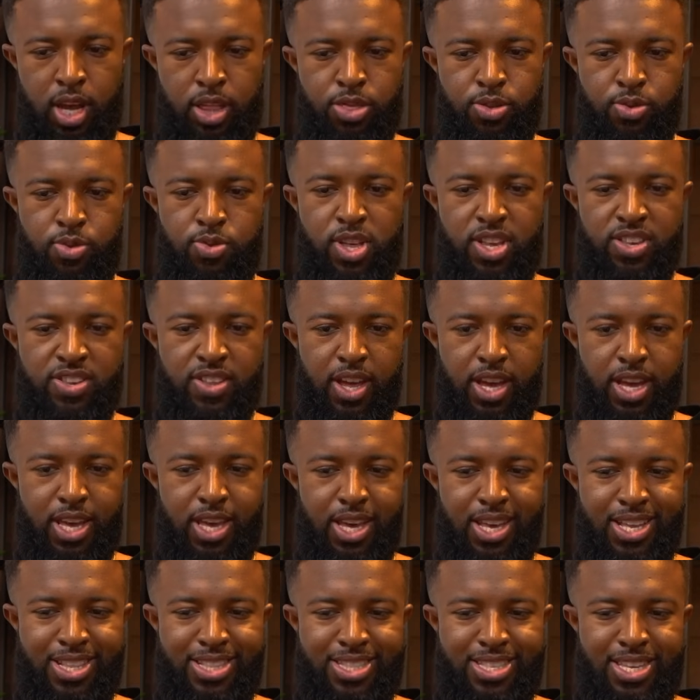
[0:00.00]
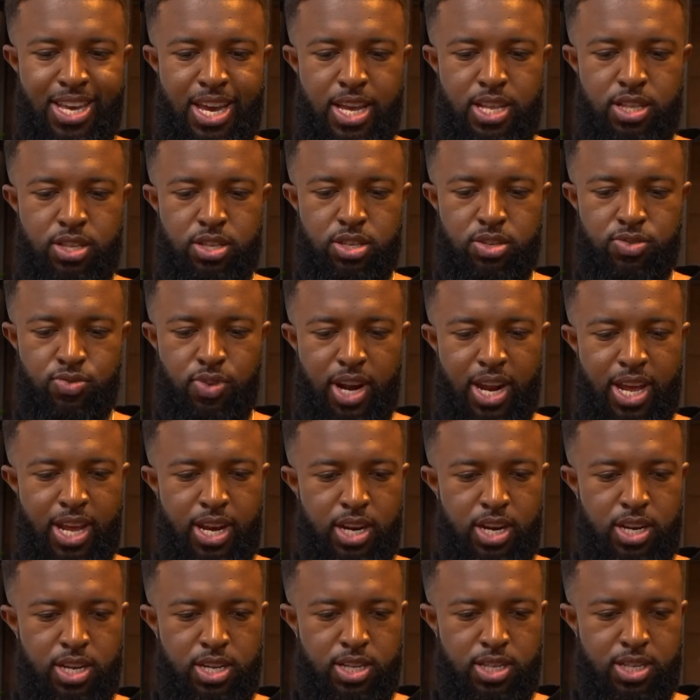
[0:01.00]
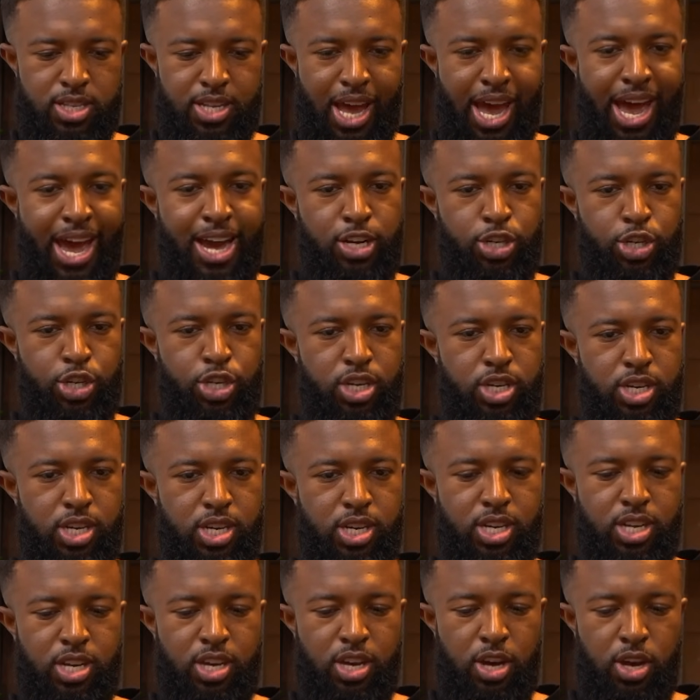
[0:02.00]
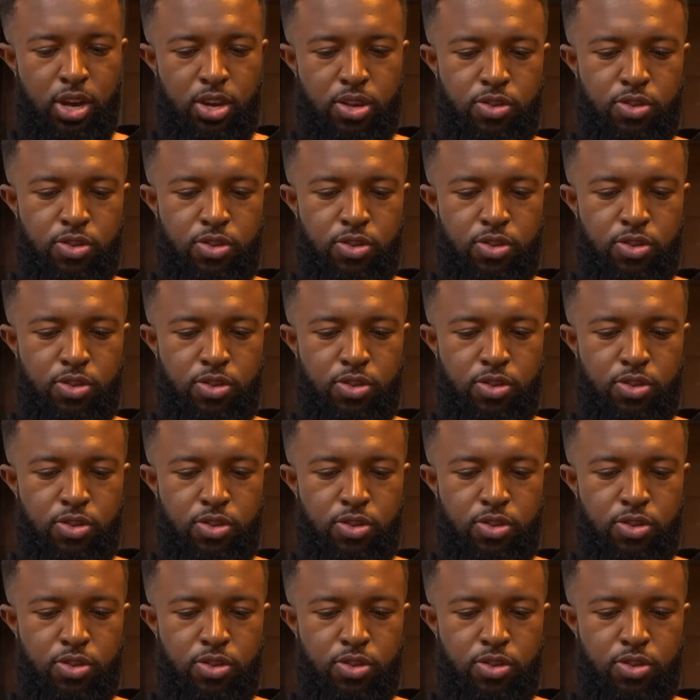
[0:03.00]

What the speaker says: and through this like intense, relentless action,